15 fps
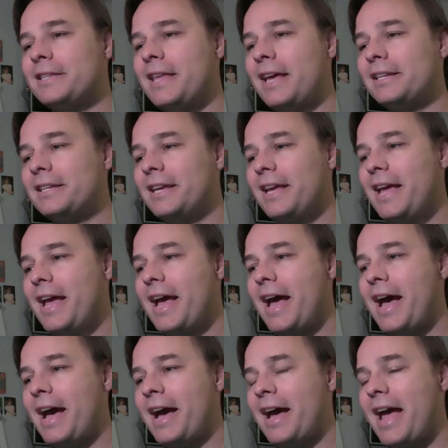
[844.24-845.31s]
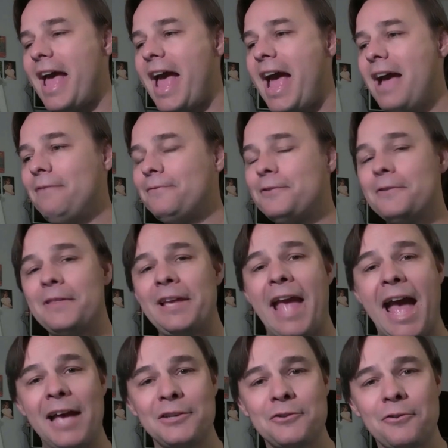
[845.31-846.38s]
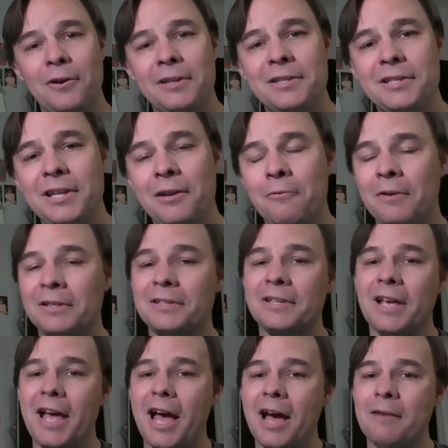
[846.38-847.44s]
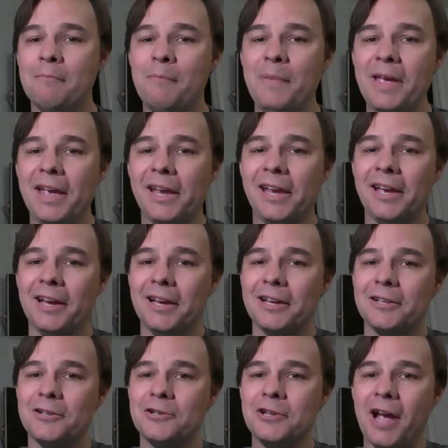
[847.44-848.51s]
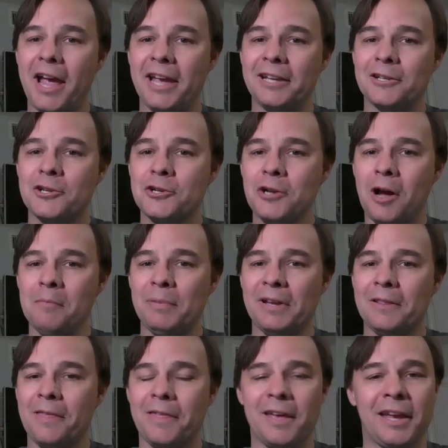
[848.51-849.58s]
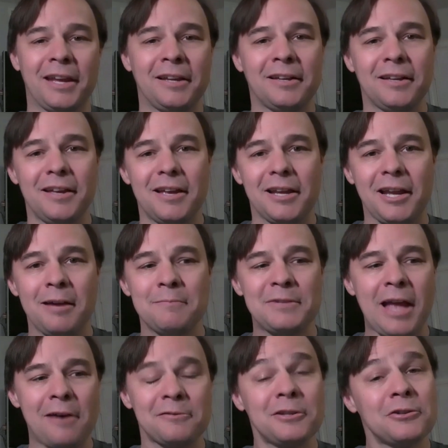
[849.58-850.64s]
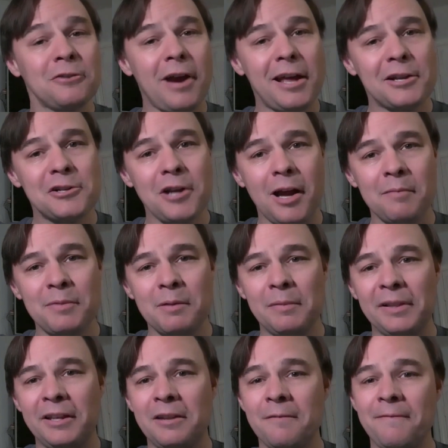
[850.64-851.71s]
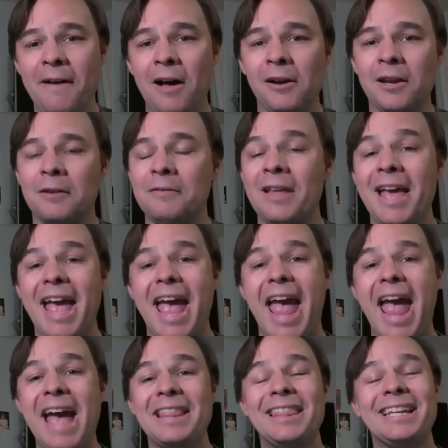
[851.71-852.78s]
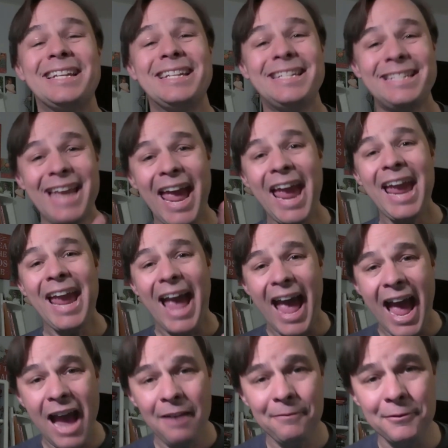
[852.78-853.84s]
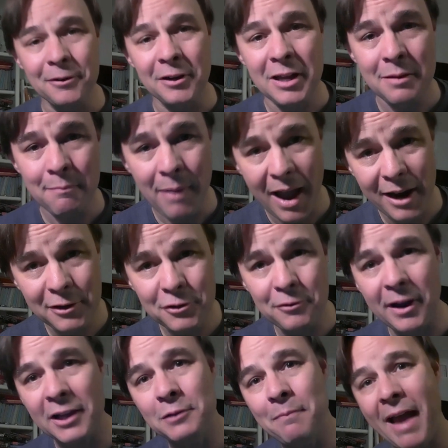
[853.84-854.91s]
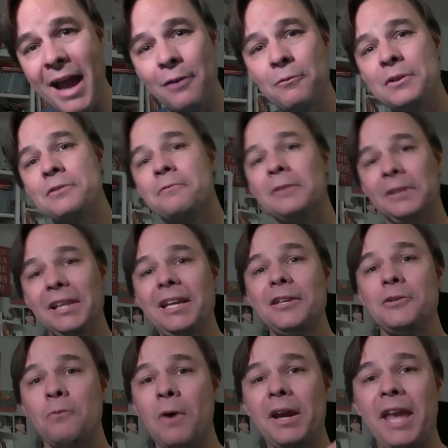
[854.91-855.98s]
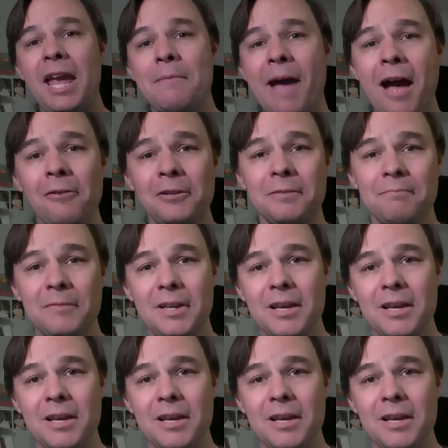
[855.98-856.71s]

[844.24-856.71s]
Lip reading: that after the asteroid sequence, a big, giant chomping thing comes out to try to chomp the Millennium Falcon. And the day after Empire Strikes Back was released, what came out?